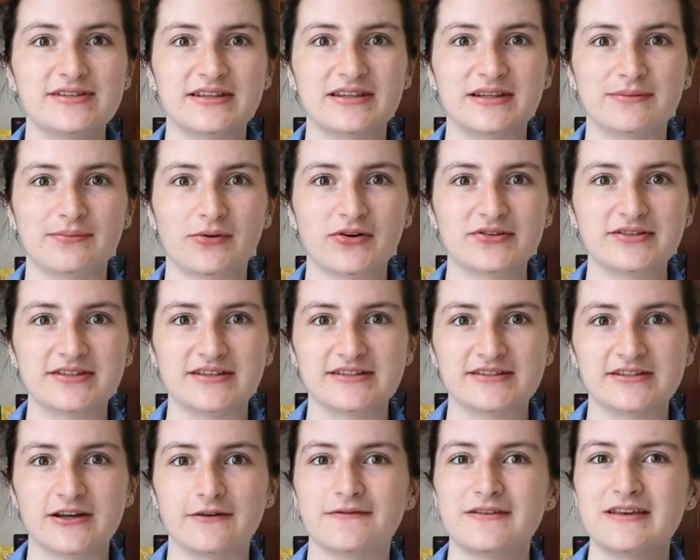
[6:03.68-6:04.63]
in the body and
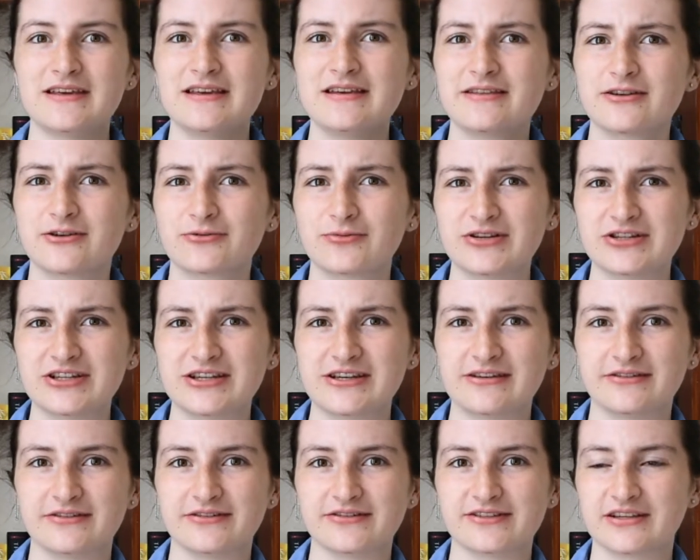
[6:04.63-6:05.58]
stuff. Ether witch
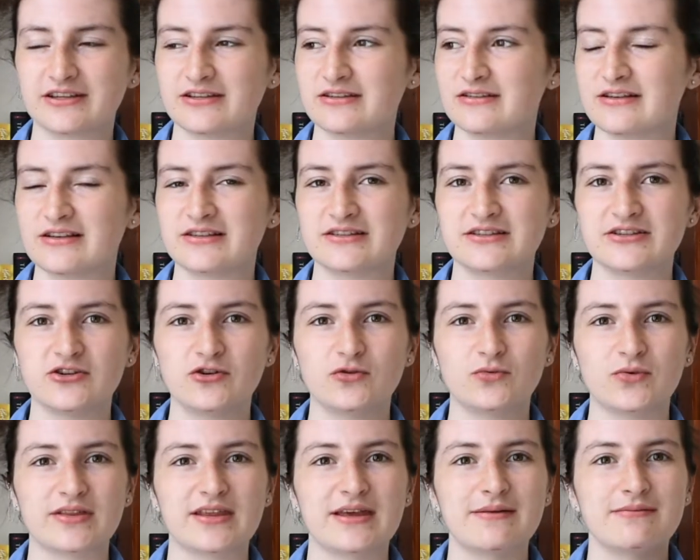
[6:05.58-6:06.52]
healers can deal
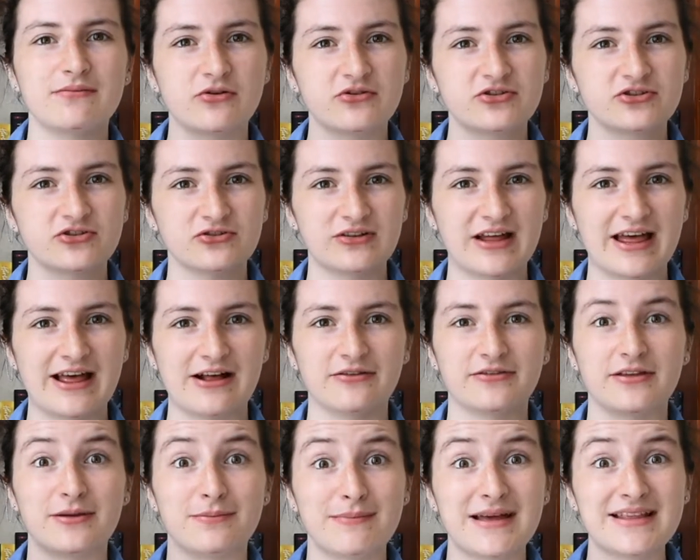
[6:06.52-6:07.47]
with emotional
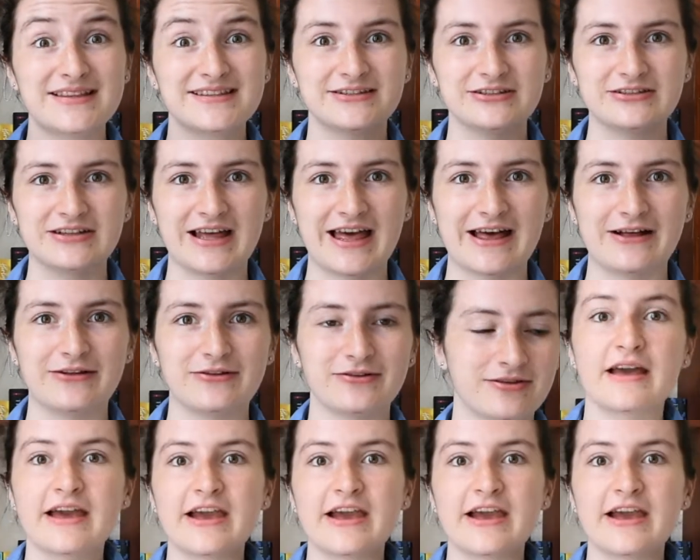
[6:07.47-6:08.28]
health and mental health.